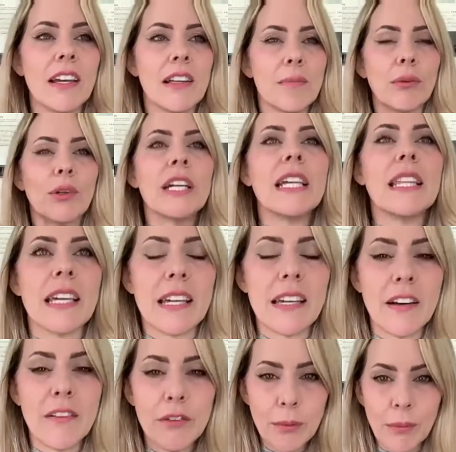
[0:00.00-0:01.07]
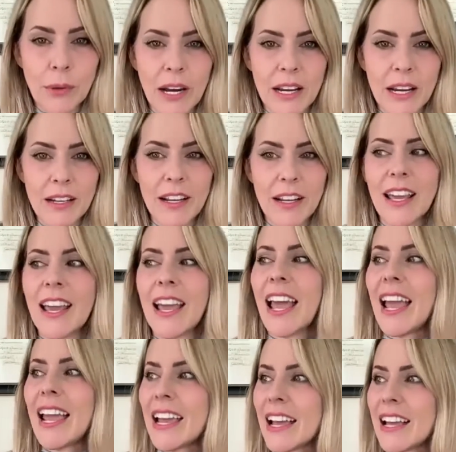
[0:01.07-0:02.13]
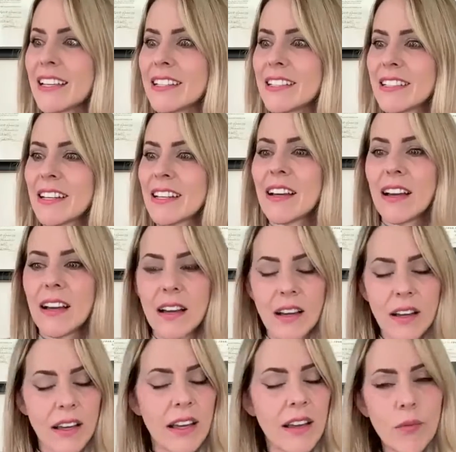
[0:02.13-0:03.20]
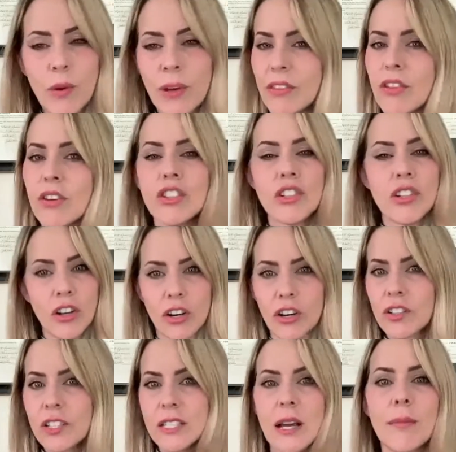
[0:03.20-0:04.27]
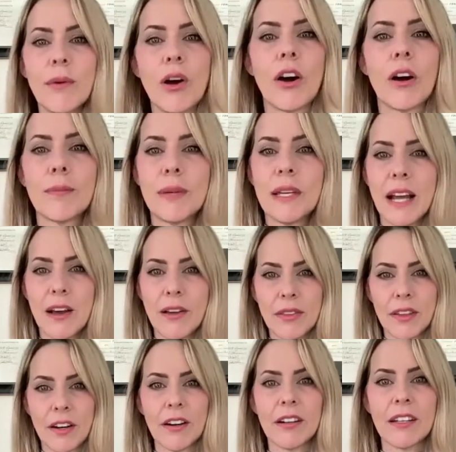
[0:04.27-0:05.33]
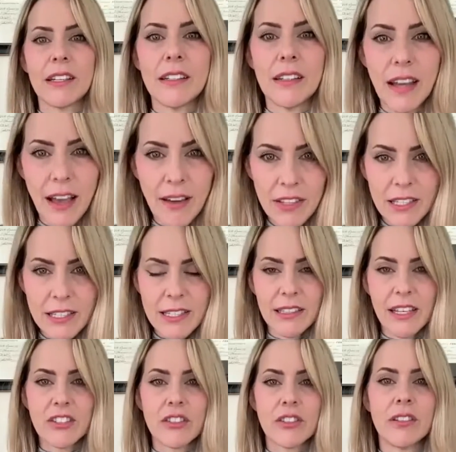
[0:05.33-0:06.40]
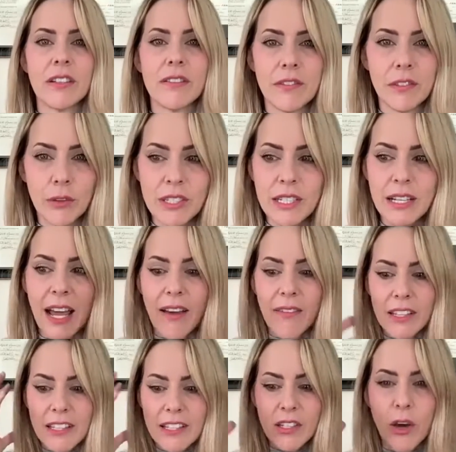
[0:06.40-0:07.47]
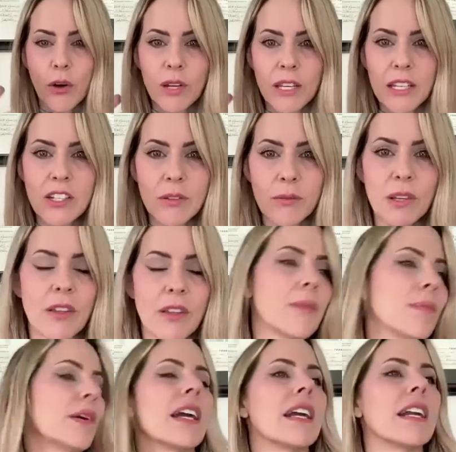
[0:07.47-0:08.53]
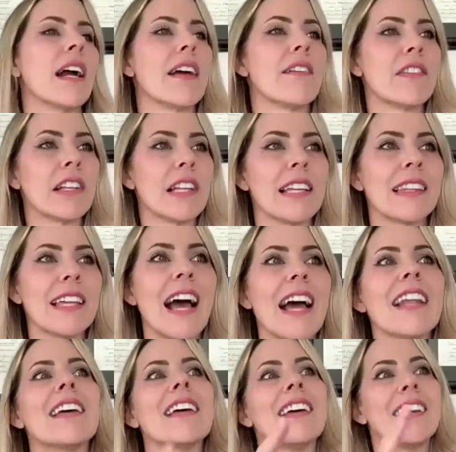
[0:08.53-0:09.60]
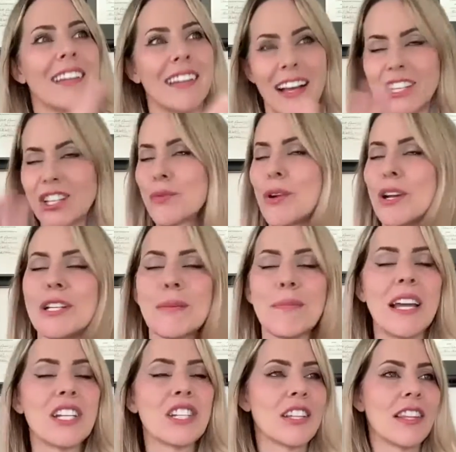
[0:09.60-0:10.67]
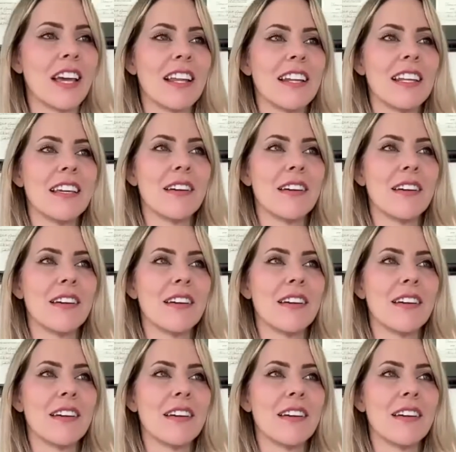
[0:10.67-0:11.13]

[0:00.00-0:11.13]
breathing of your brain. And with the earth's double heartbeat out there, having this electrical influence and having this cohesion with our brain, I feel like that, I just wanted to mention that